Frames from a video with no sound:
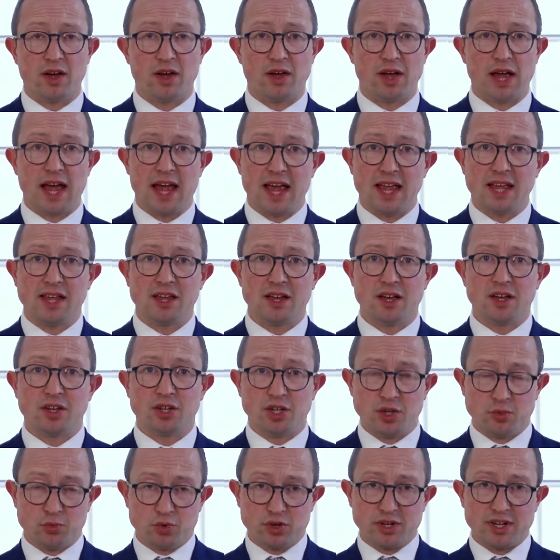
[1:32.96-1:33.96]
A,
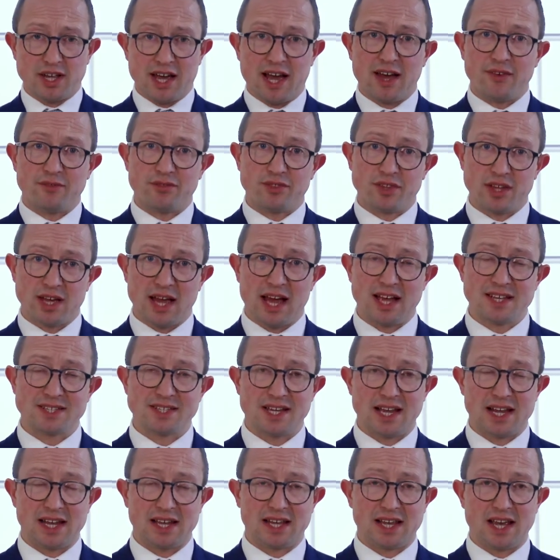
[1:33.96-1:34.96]
you wouldn't have the
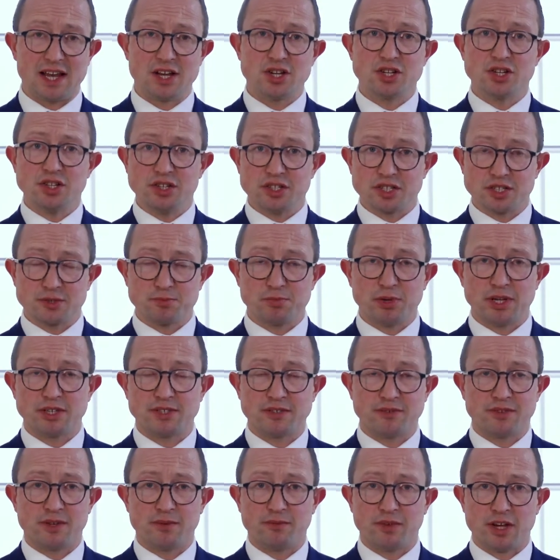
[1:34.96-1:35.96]
asset allocation, the split
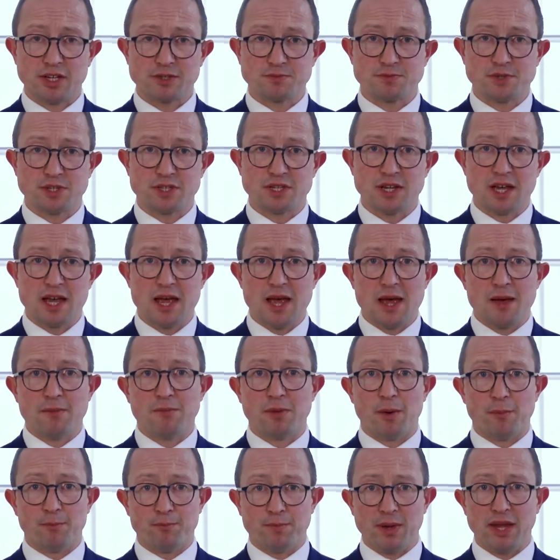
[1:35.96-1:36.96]
of the investment,
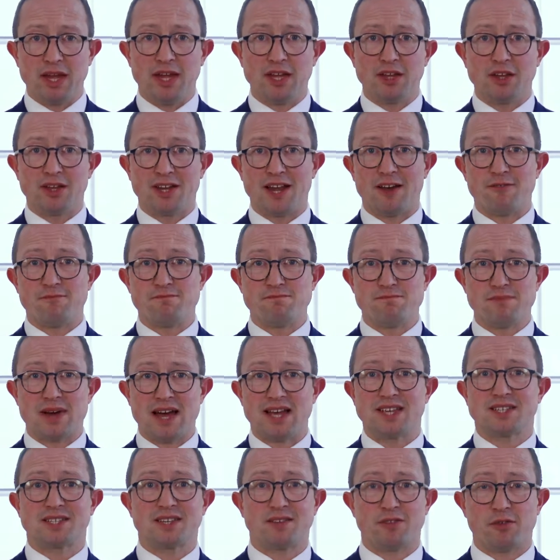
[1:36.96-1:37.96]
but B, you'd have
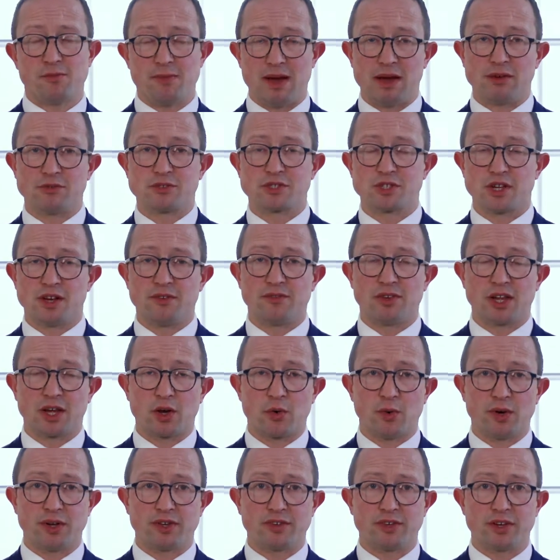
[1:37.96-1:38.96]
massive amounts of
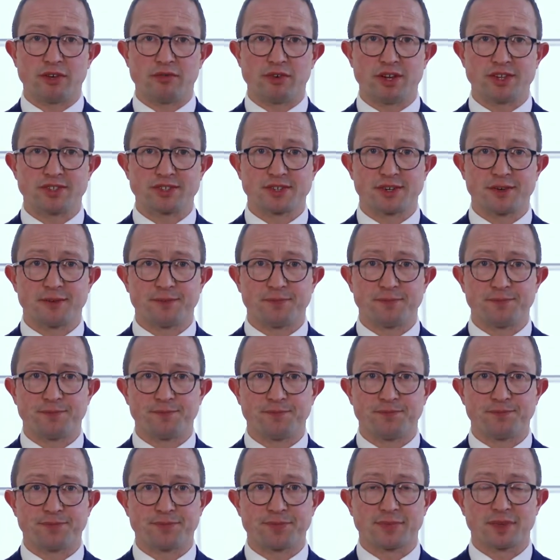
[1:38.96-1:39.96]
liquidity risk.
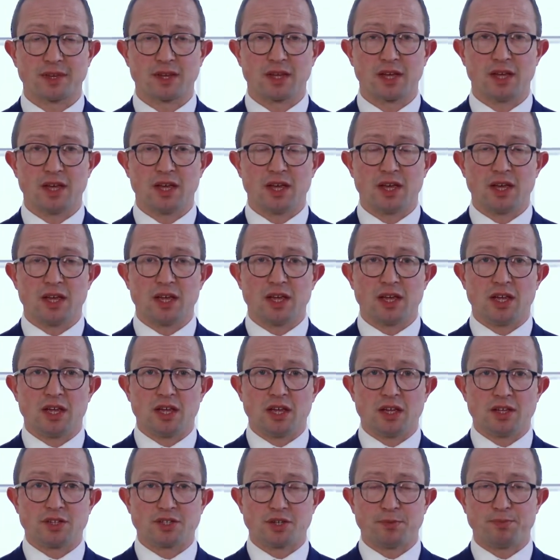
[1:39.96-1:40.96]

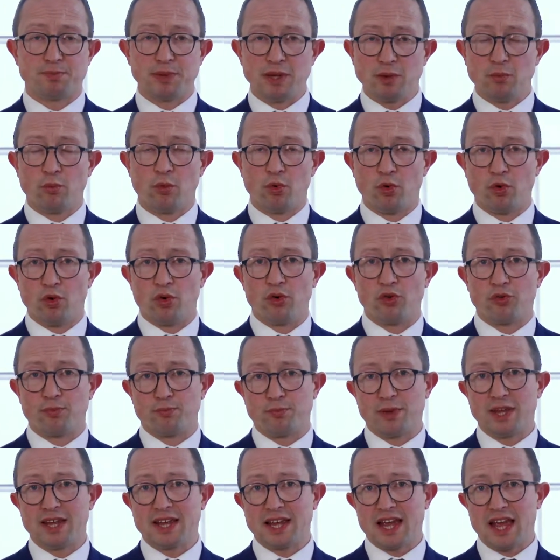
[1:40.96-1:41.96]
So be warned,
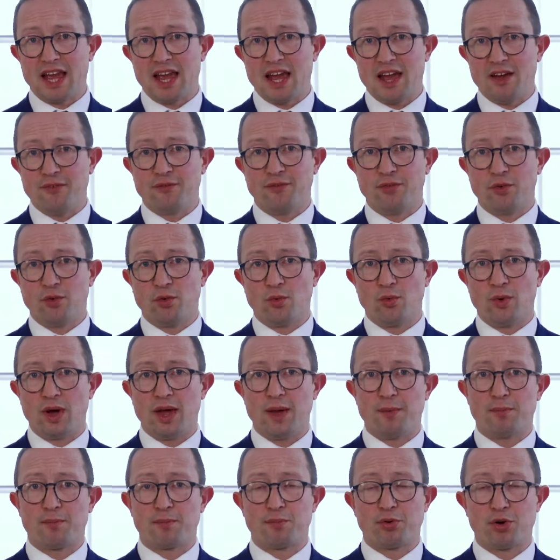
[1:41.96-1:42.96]
be careful
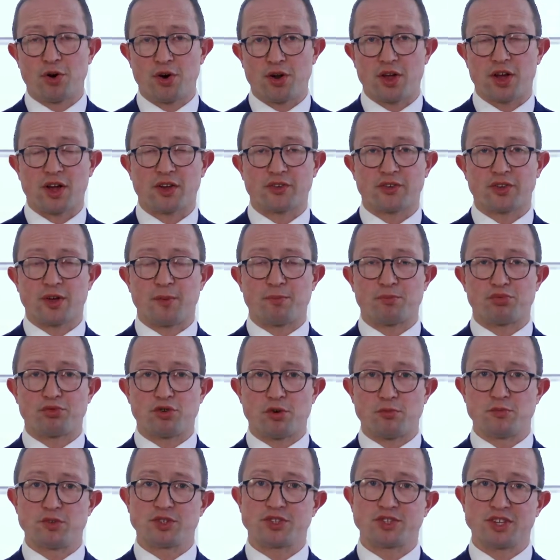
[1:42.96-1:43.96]
where products are
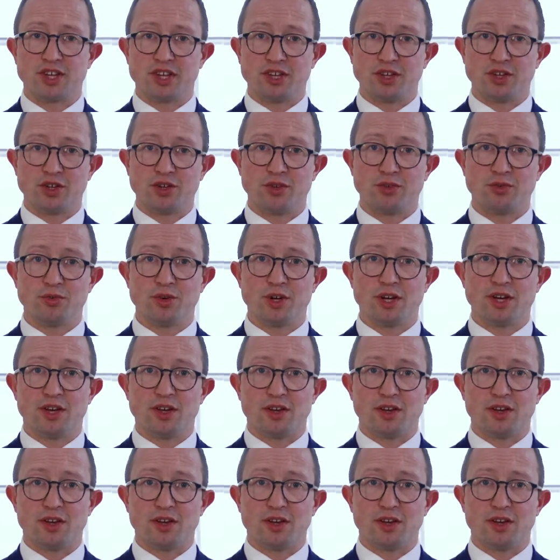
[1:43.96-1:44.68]
promising you